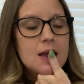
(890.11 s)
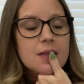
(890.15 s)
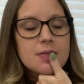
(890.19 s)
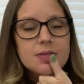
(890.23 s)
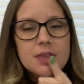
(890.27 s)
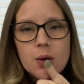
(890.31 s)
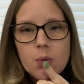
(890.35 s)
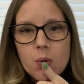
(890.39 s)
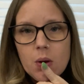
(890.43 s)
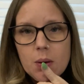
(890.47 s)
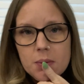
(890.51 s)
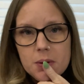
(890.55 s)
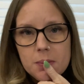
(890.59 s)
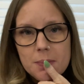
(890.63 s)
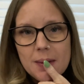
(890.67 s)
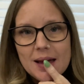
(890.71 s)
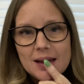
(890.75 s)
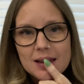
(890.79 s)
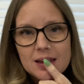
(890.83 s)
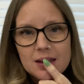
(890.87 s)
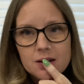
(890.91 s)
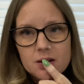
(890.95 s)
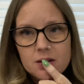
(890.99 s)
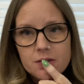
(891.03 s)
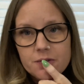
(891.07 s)
they want me
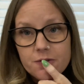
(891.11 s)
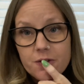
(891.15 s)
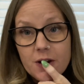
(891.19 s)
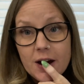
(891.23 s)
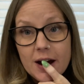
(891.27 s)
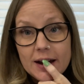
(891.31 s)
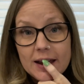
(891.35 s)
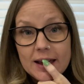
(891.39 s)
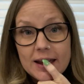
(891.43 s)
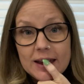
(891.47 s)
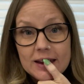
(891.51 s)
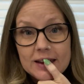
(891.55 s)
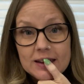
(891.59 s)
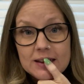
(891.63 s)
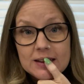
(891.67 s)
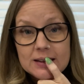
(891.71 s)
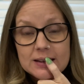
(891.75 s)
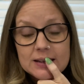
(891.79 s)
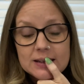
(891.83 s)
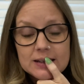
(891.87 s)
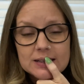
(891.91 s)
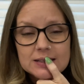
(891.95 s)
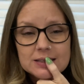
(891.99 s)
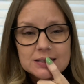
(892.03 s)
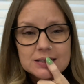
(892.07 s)
back in on Friday
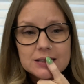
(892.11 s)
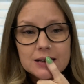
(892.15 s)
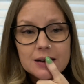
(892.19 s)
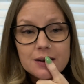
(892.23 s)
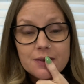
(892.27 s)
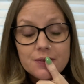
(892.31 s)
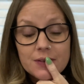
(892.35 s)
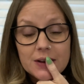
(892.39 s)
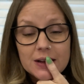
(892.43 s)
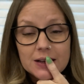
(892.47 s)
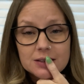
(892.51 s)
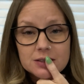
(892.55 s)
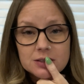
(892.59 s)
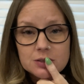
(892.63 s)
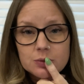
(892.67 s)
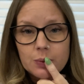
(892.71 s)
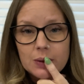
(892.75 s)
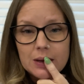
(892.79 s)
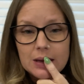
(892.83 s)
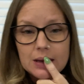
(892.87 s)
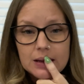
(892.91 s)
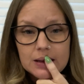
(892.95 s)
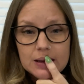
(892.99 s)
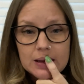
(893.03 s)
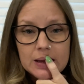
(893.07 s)
instead of next
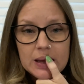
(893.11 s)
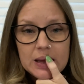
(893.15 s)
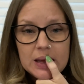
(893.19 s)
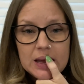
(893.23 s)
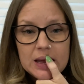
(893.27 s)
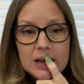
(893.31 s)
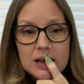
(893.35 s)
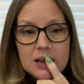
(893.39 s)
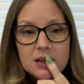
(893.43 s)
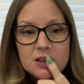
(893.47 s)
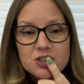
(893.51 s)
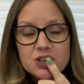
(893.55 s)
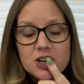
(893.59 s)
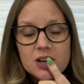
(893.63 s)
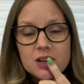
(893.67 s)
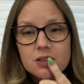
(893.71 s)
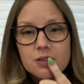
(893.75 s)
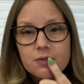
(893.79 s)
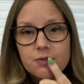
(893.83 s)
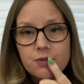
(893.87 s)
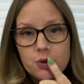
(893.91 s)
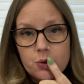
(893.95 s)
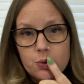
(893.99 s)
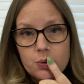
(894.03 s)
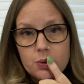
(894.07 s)
week. check the
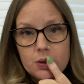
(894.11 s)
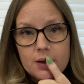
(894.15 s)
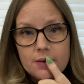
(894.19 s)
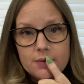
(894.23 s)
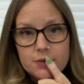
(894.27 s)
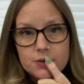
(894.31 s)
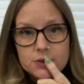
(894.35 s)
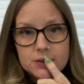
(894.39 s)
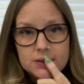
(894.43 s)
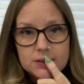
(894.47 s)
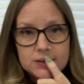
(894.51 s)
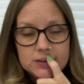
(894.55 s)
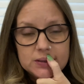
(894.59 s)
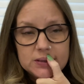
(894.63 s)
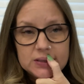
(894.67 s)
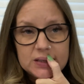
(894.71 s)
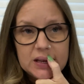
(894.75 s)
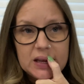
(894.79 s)
fluid levels.